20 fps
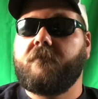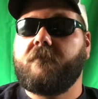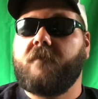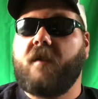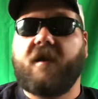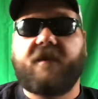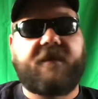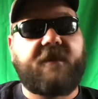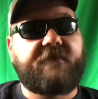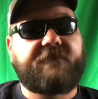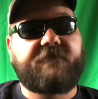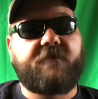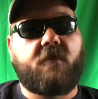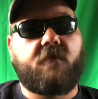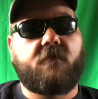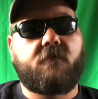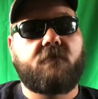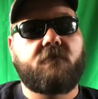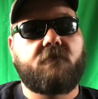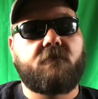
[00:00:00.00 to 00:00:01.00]
catch
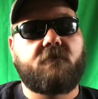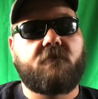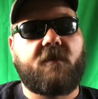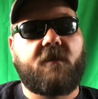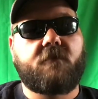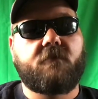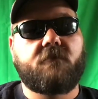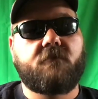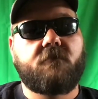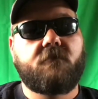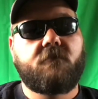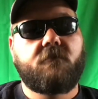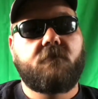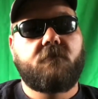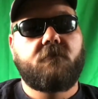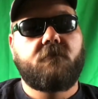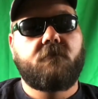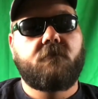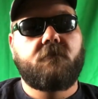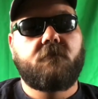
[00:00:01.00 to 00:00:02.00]
y'all later.
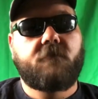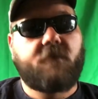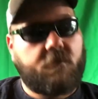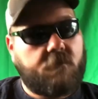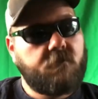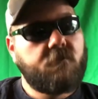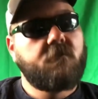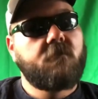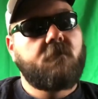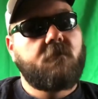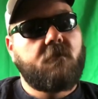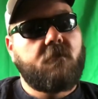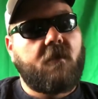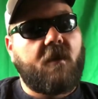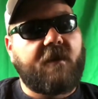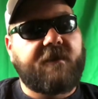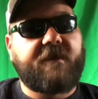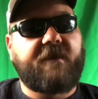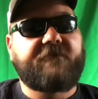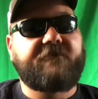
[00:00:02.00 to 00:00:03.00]
Yeah.
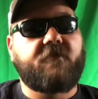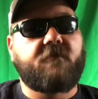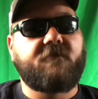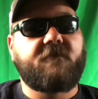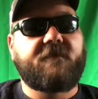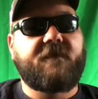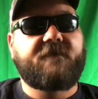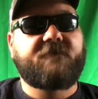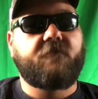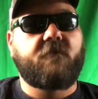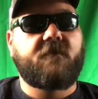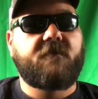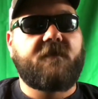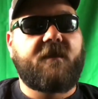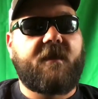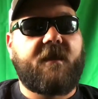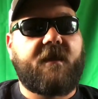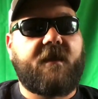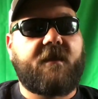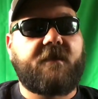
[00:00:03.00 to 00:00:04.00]
I'll catch y'all on the next one,
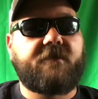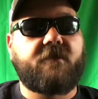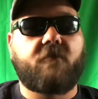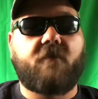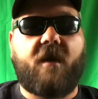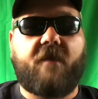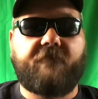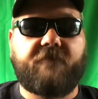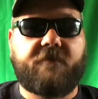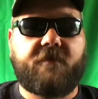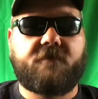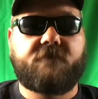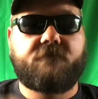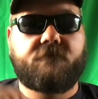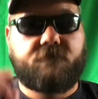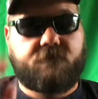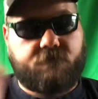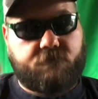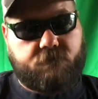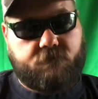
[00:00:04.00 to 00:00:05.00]
and y'all have a good one.
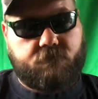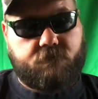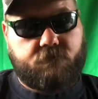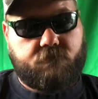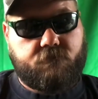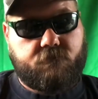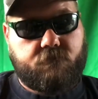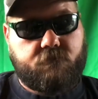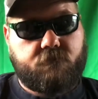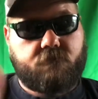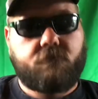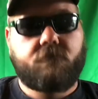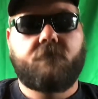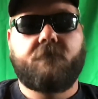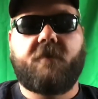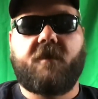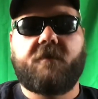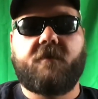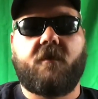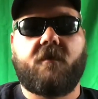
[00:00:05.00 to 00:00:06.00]

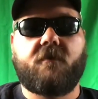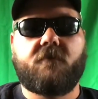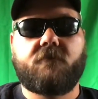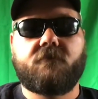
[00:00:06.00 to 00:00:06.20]
Bye, y'all.